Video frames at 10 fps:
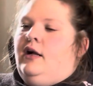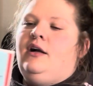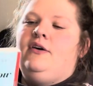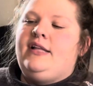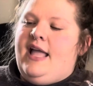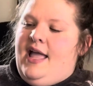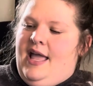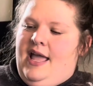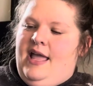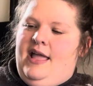
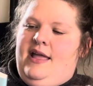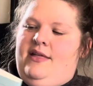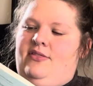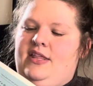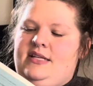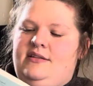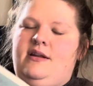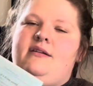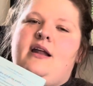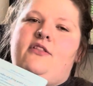Okay, this is
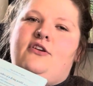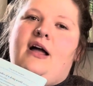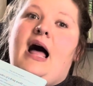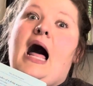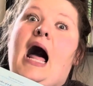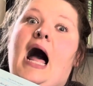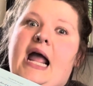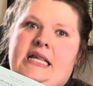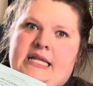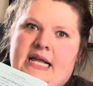another
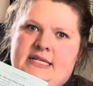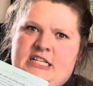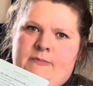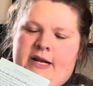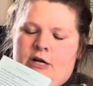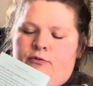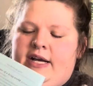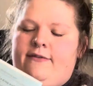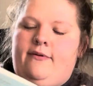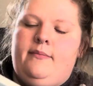highly anticipated
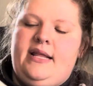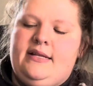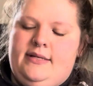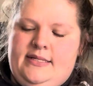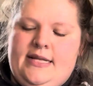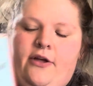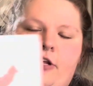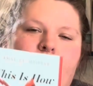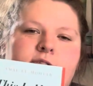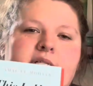read for me. This is How You
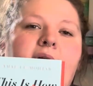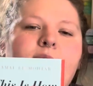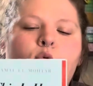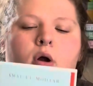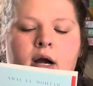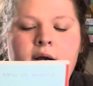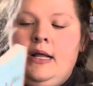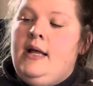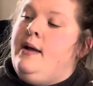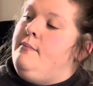Lose Time War
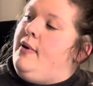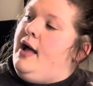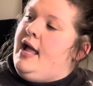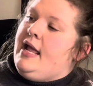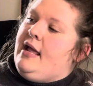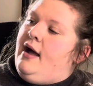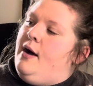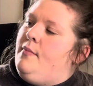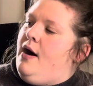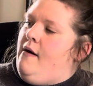by
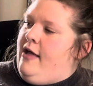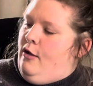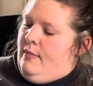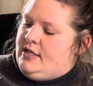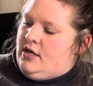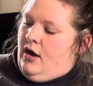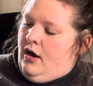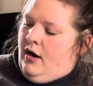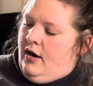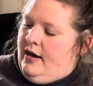Amal
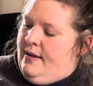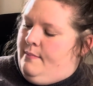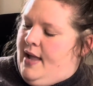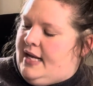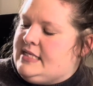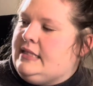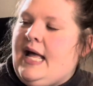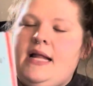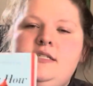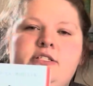El-Matar and Max
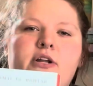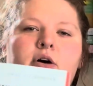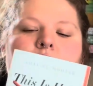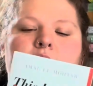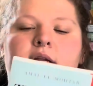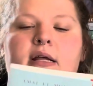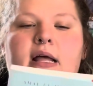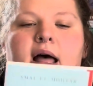Gladstone.